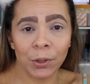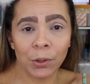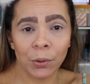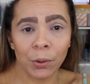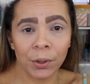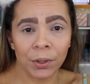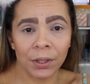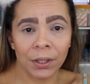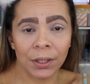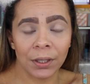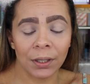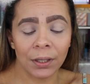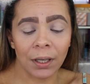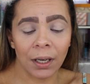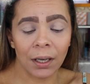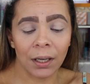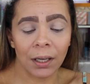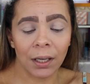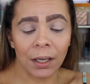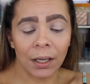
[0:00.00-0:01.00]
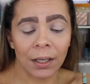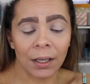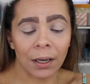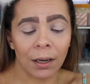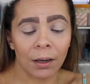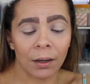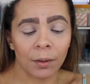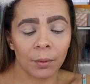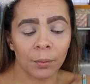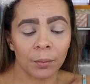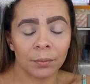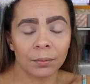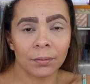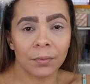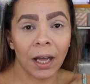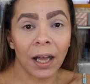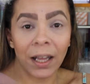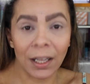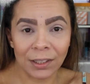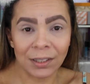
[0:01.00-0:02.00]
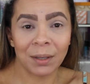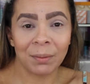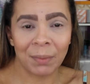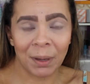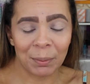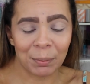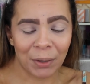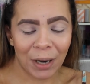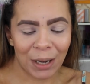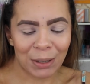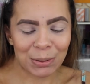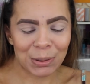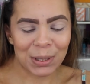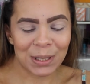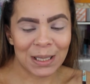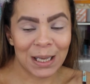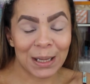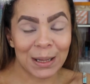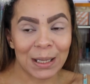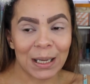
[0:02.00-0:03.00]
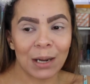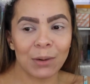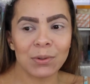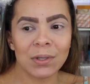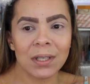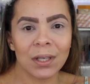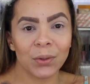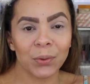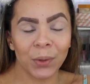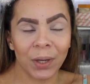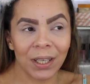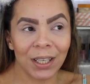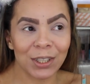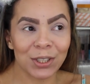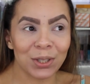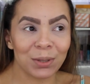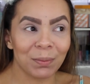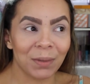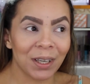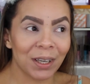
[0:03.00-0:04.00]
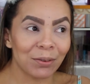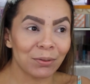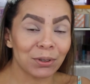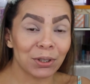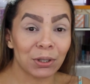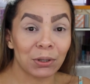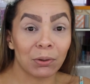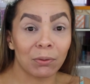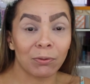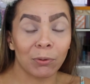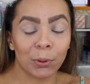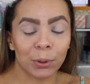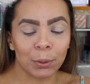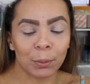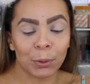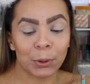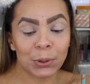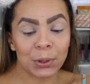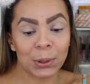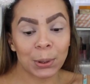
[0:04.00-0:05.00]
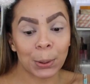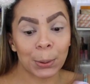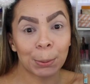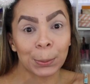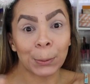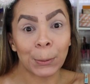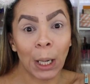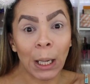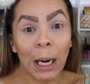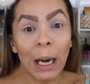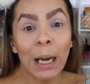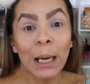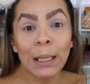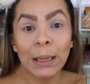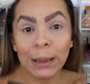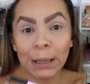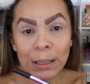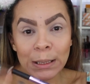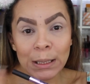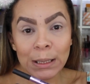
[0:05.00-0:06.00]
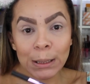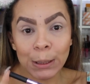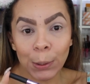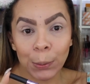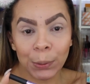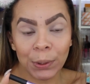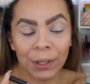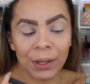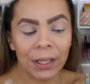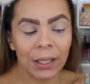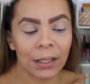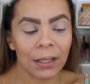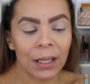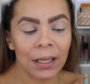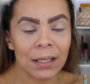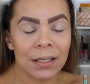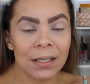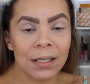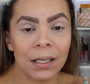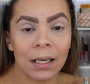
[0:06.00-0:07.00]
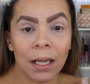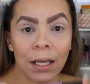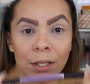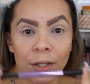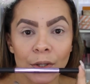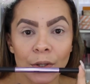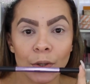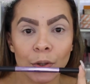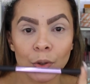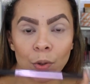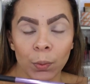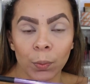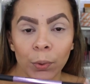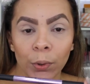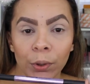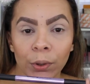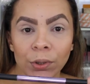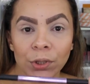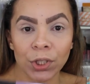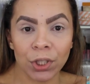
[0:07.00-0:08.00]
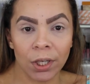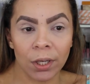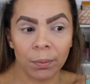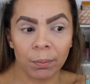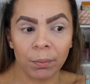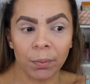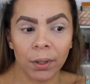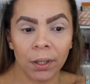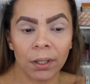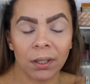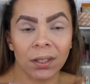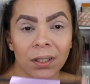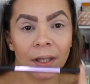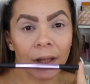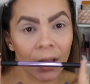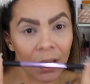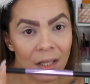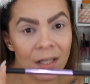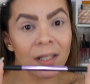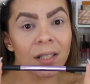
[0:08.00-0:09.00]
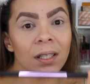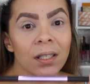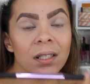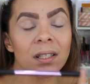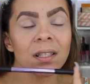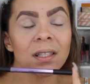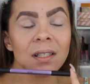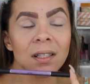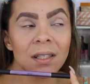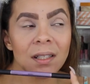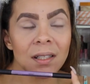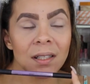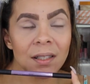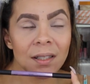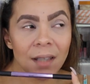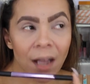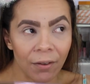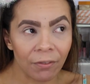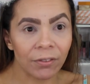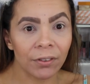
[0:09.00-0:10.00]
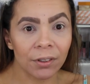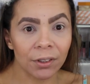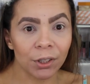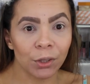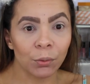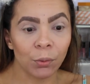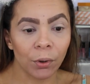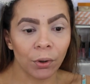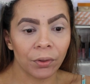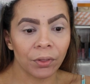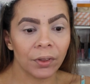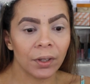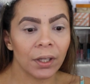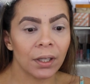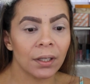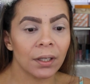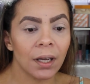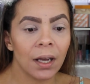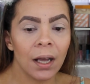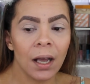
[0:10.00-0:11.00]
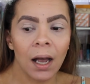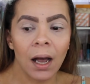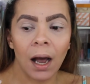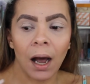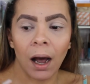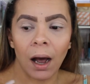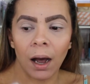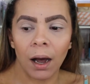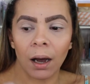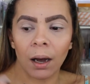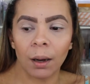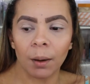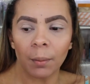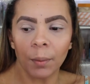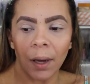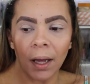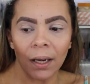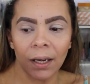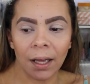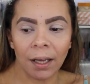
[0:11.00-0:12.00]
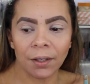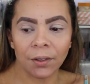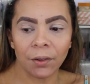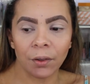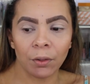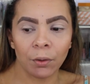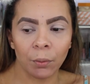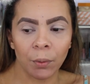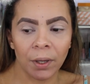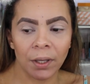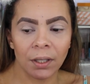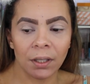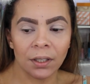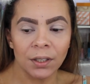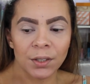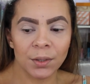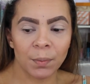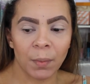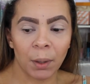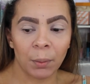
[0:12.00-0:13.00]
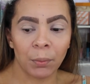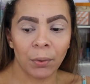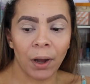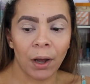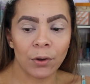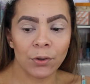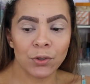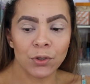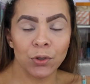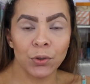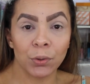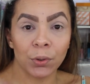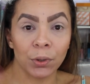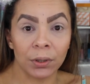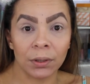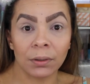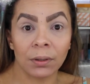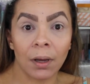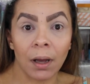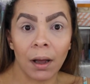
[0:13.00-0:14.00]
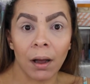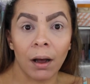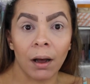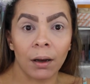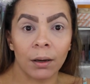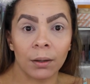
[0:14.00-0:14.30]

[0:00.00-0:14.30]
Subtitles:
recording, I had done my brows. And then I was like, wait, I should make everything affordable. So this is the only thing that isn't like super cheap, but this is definitely worth it. I like the way it leaves my brows. You can